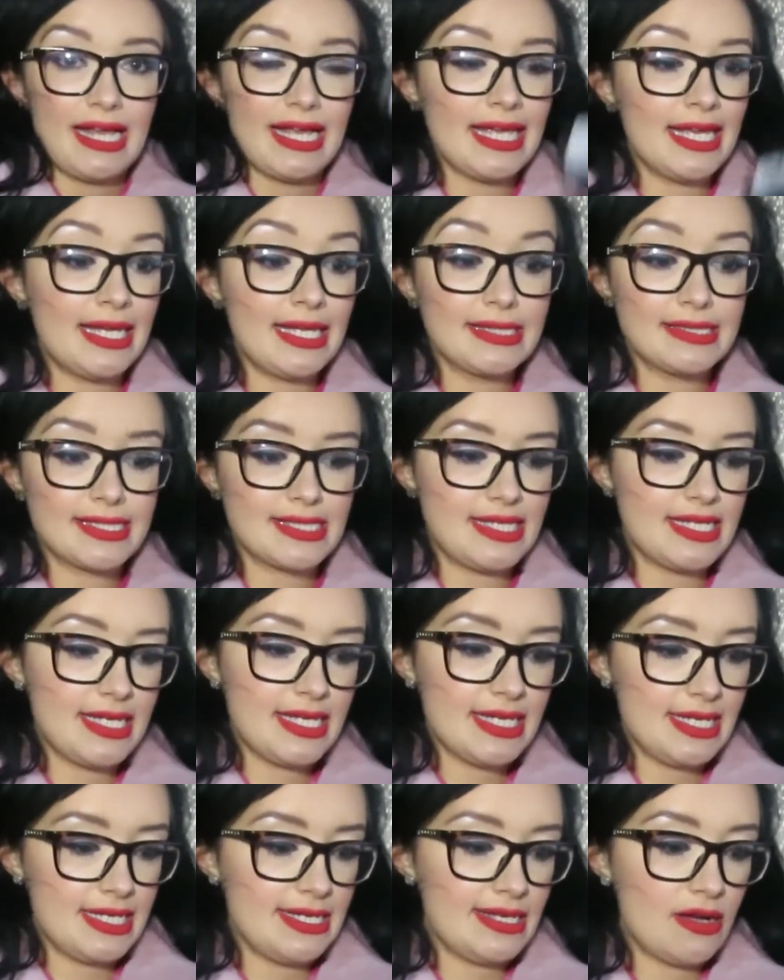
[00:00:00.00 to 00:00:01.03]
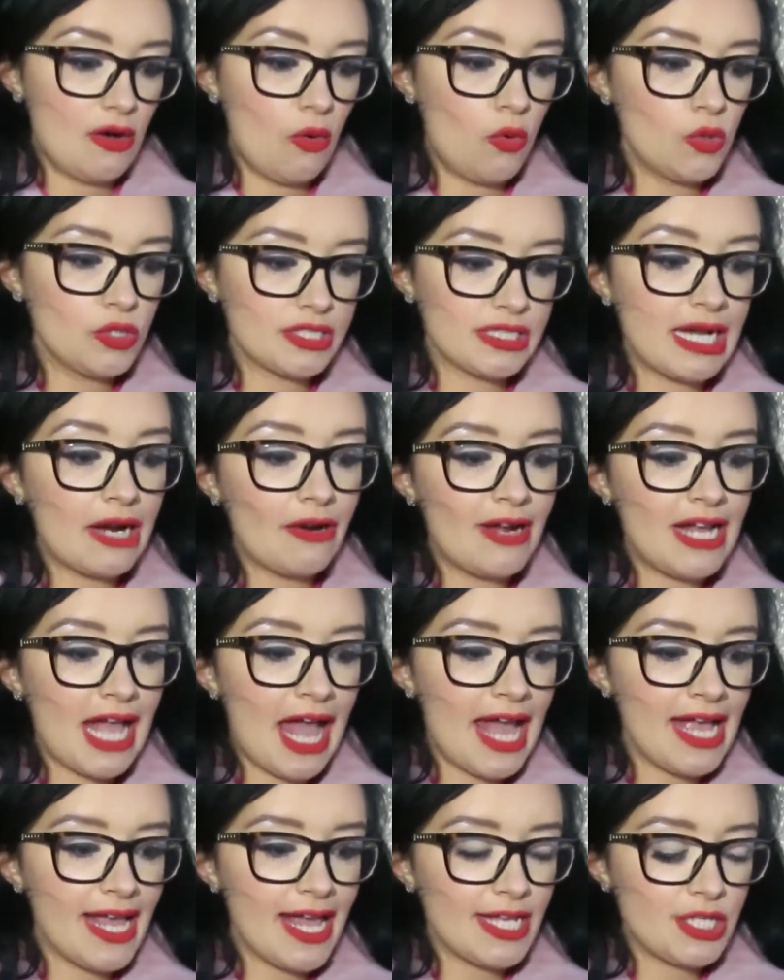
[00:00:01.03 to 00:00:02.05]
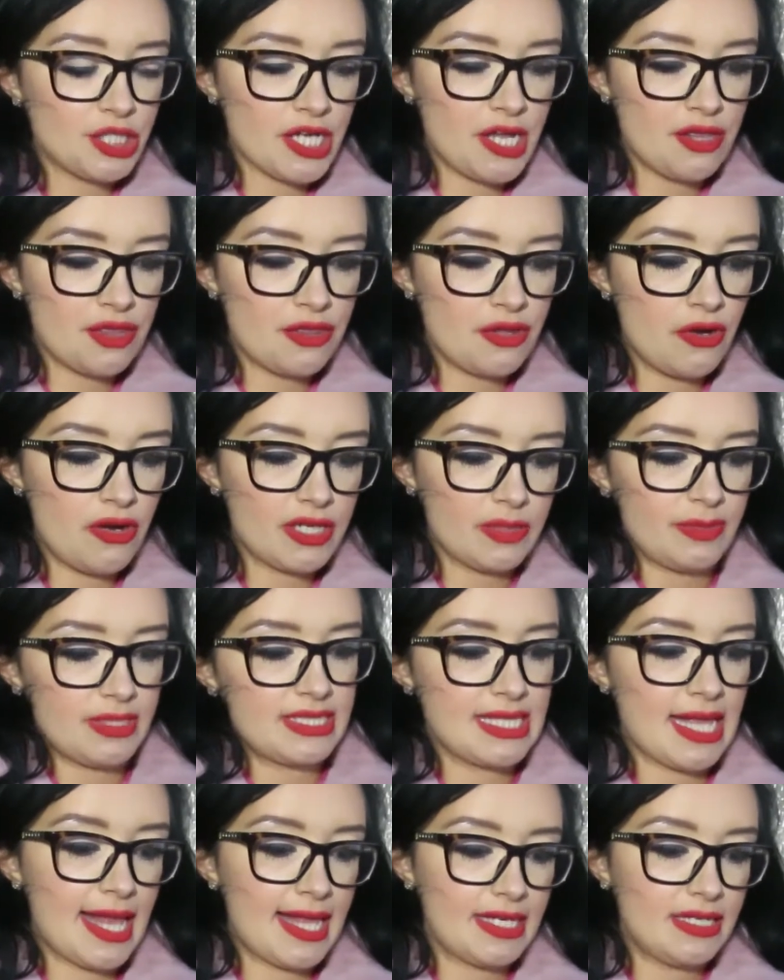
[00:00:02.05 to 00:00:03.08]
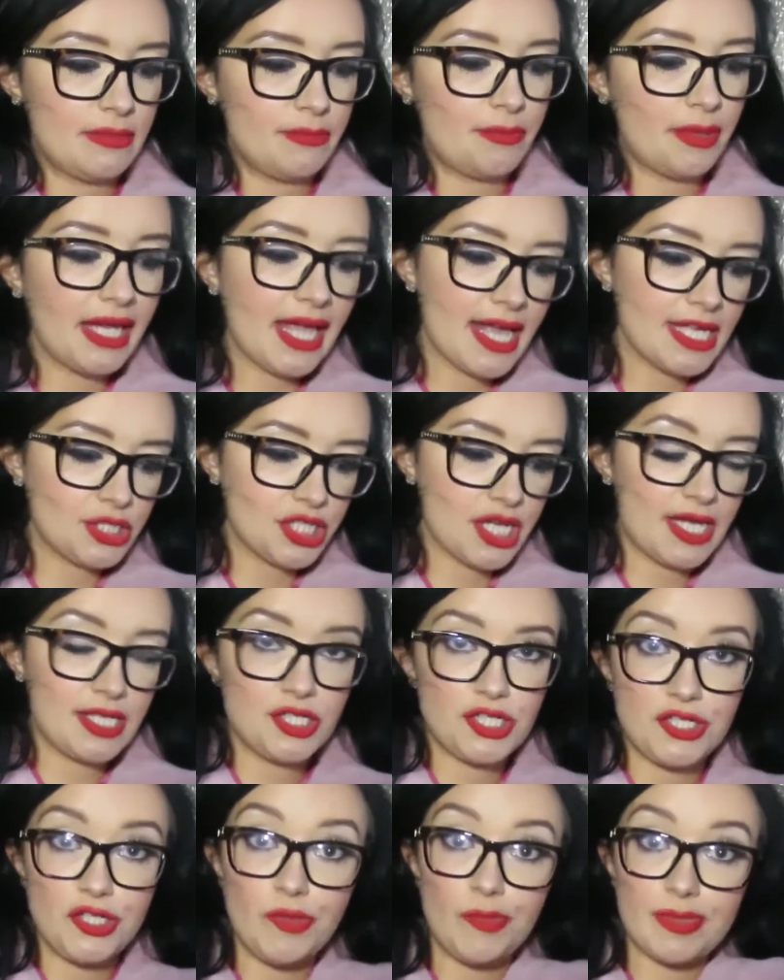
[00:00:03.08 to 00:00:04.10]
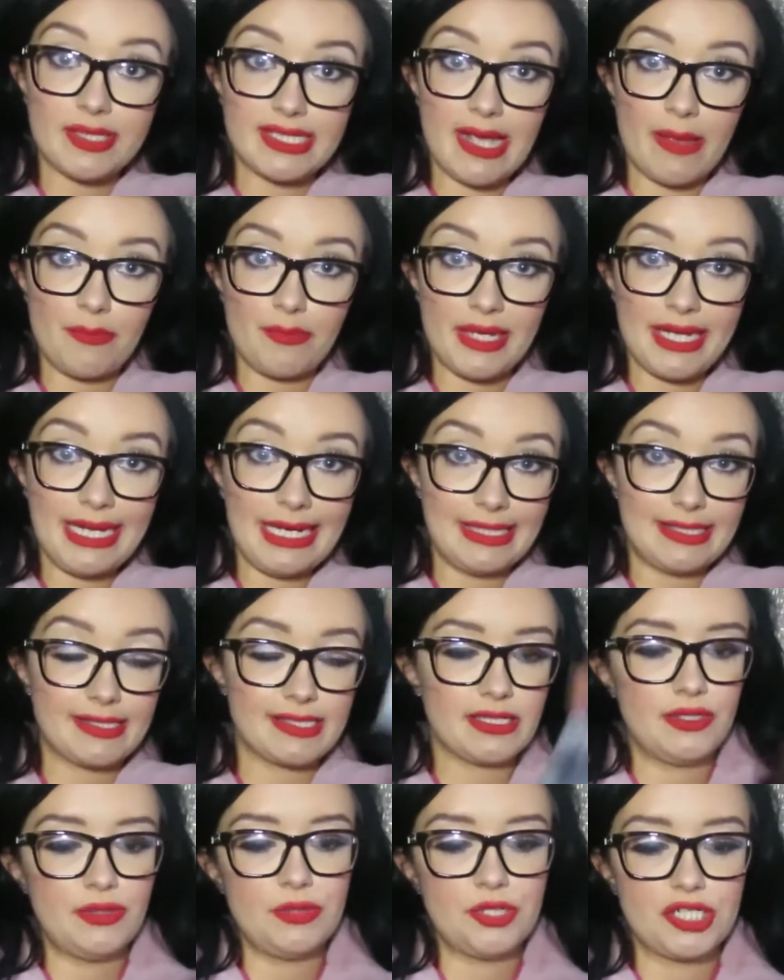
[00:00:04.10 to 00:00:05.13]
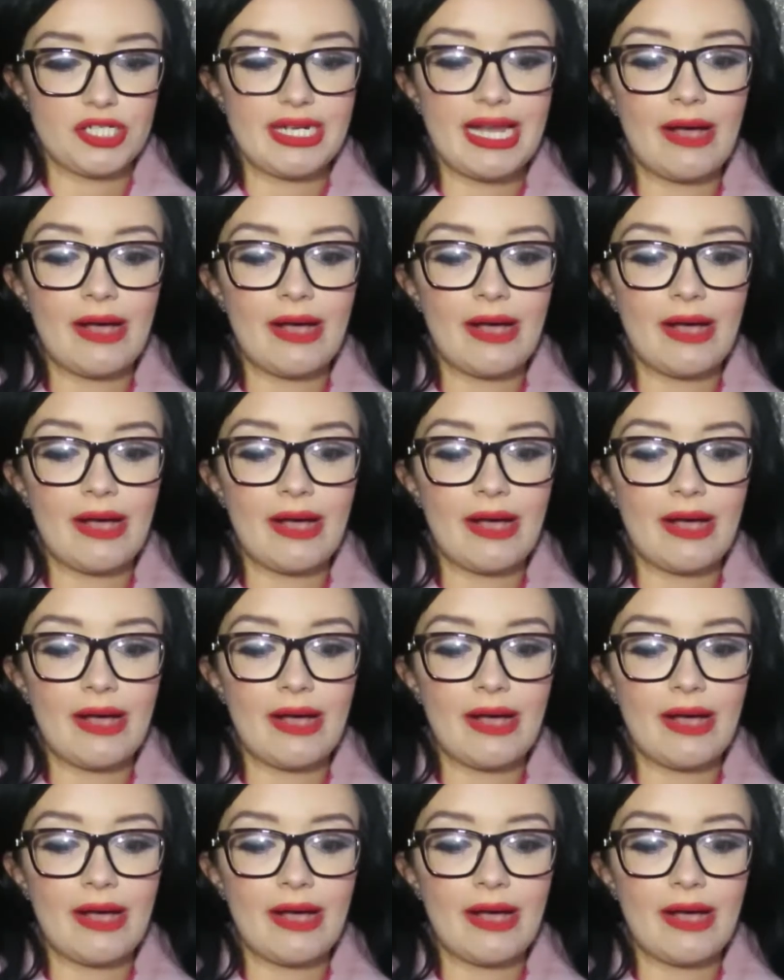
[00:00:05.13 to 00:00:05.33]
is the Ordinary AHA 30% and BHA 2% peeling solution.